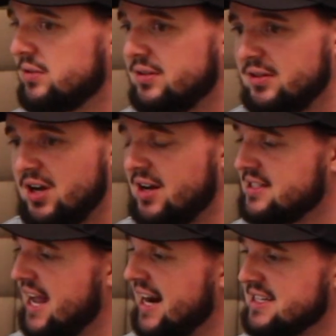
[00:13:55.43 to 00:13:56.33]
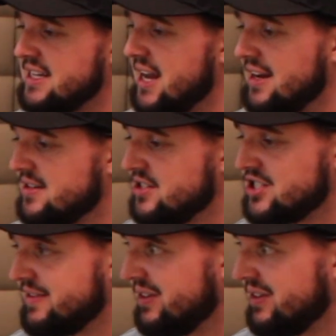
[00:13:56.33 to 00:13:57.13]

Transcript: contacting to just different